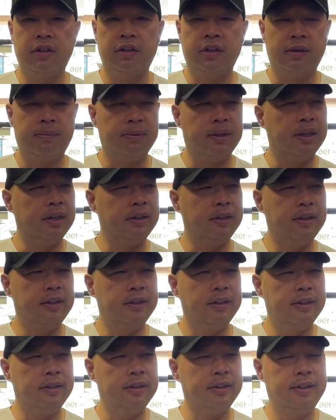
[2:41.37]
And I'm like,
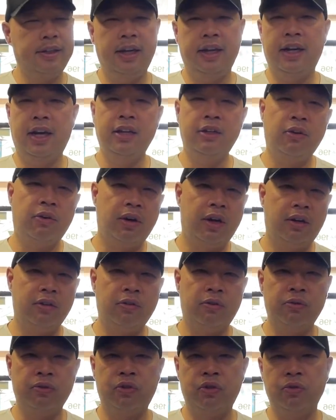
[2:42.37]
dang, I know how
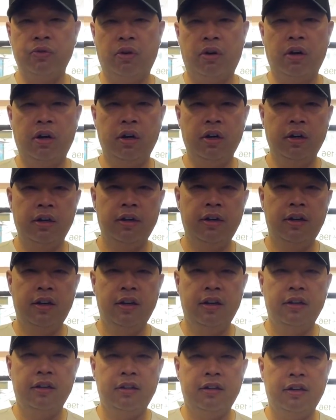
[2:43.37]
old you are.
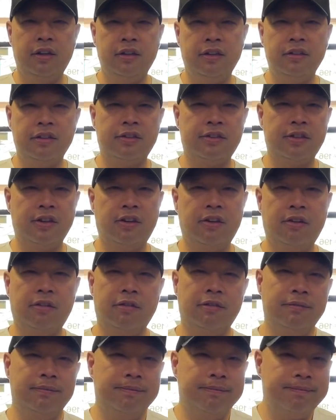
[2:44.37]

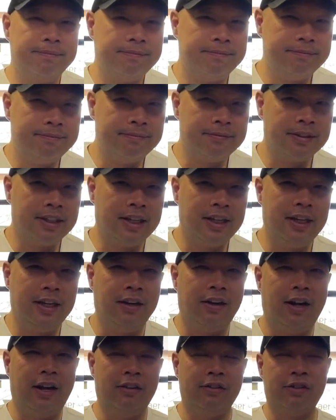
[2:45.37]
So, you
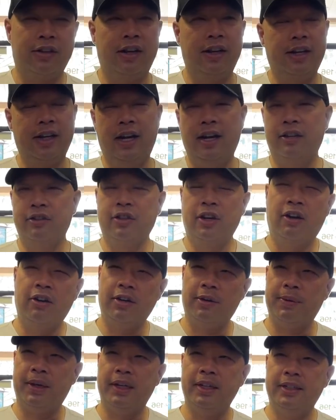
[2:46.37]
know, I was like, gosh, and
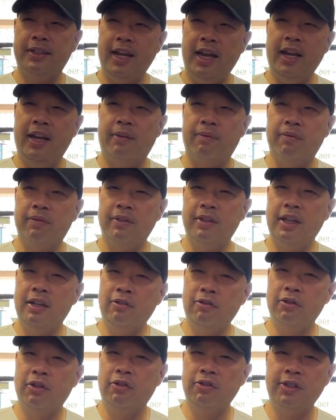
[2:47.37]
I'm like, damn,
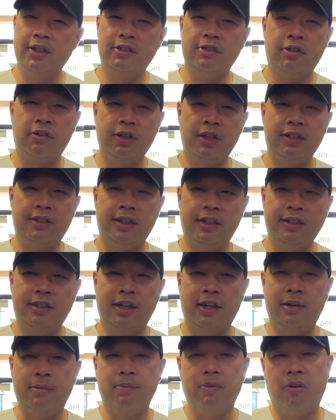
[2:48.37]
those things don't exist
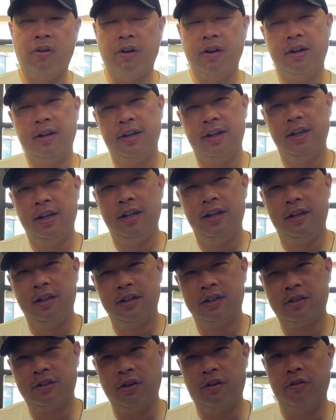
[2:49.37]
anymore.
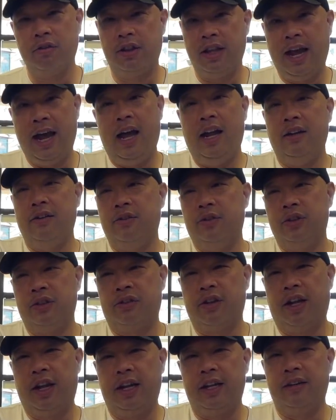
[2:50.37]
So that
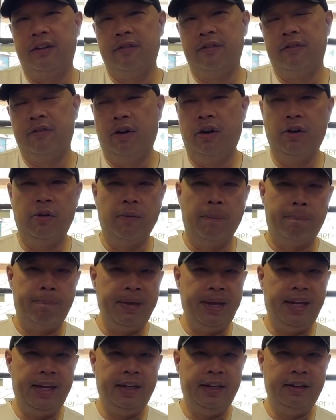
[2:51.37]
was like, whoa,
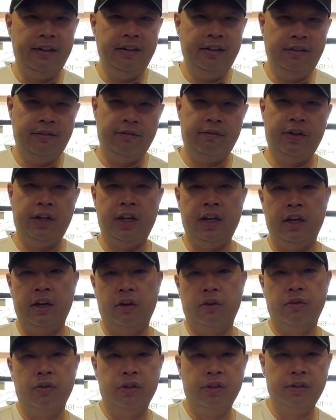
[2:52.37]
bing,
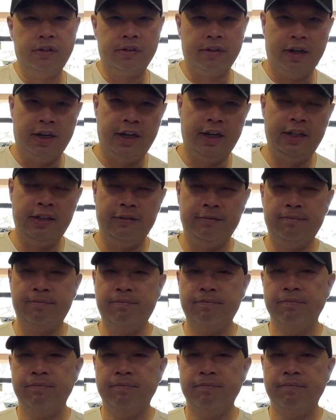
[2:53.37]
video, right?